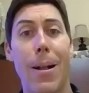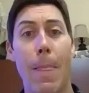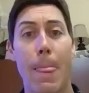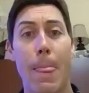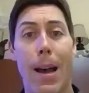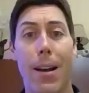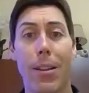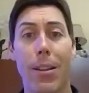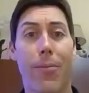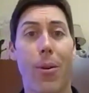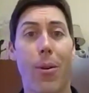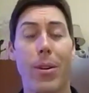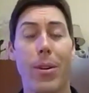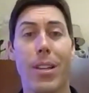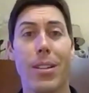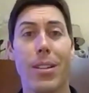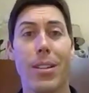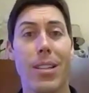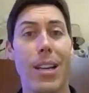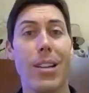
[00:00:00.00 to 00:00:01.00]
look forward
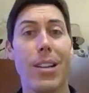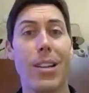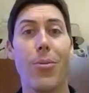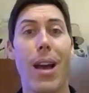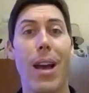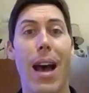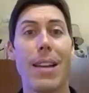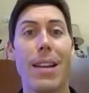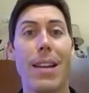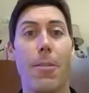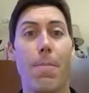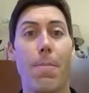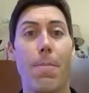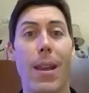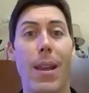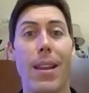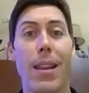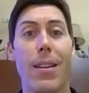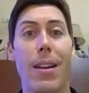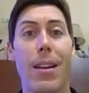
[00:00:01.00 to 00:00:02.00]
to seeing you guys
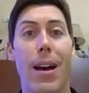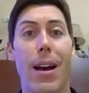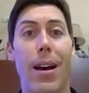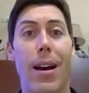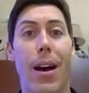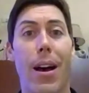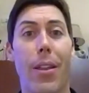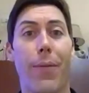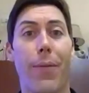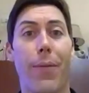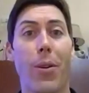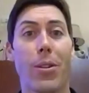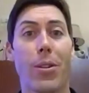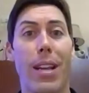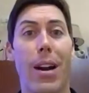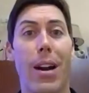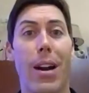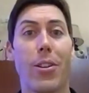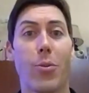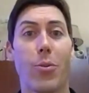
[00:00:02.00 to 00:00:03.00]
and meeting other
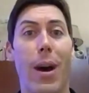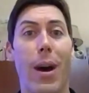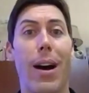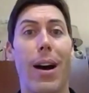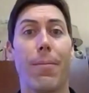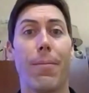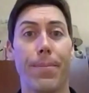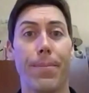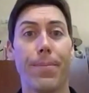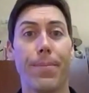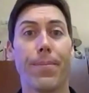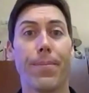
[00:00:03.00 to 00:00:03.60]
folks there as well.